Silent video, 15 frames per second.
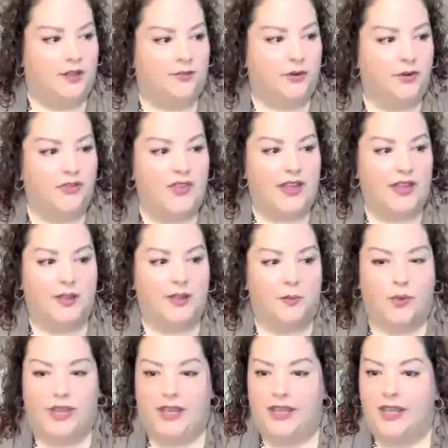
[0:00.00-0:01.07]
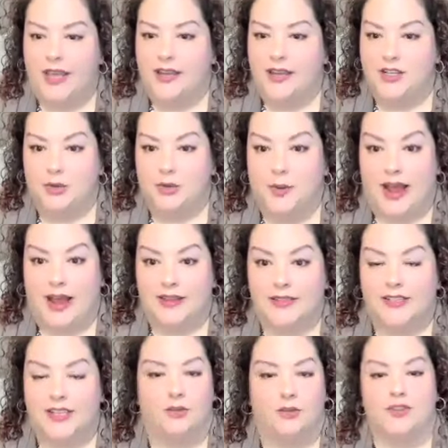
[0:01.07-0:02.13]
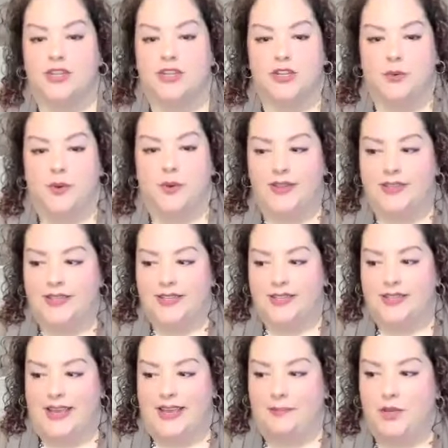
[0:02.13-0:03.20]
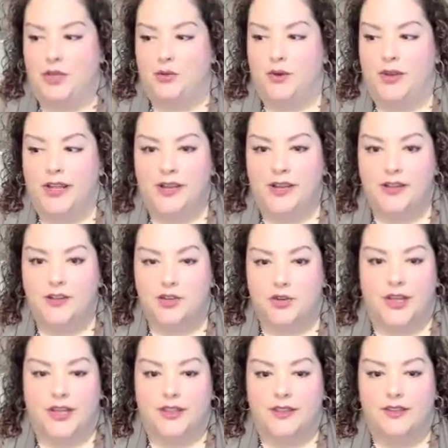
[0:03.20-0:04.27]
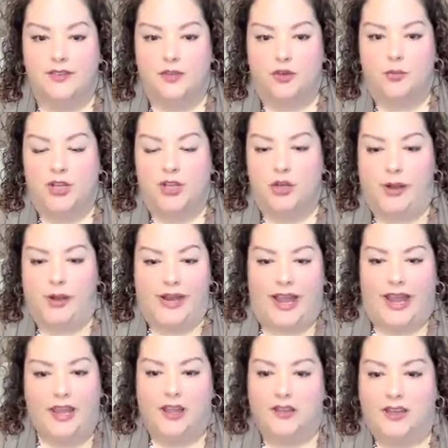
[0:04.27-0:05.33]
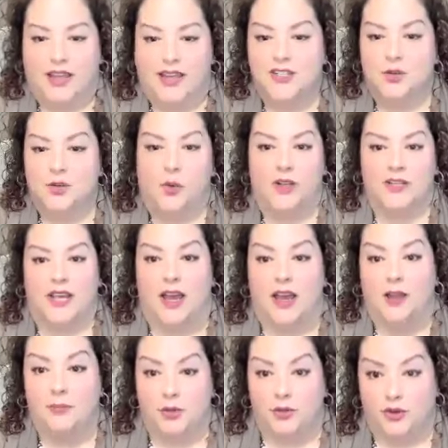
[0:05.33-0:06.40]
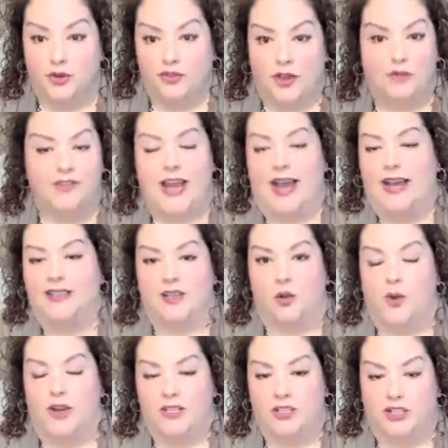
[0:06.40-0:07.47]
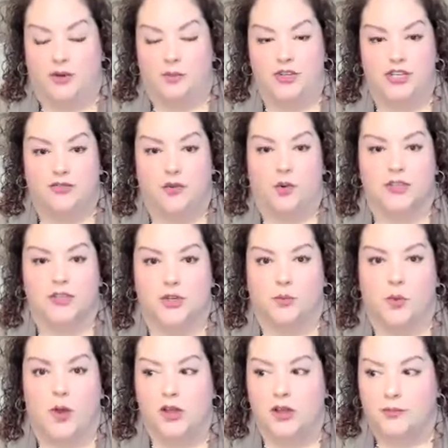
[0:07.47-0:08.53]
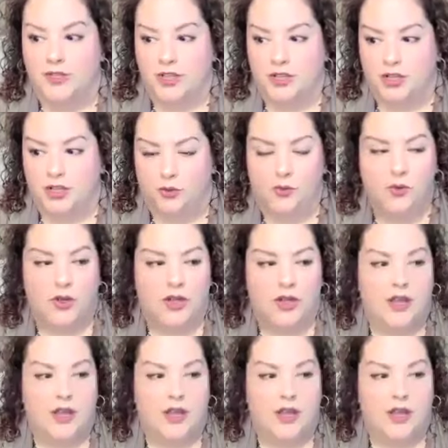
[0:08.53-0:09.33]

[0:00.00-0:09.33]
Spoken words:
The first thing that we do ask you to do is to stay muted during the Zoom Q&A unless you want to unmute yourself to ask a question, which of course you're welcome to do.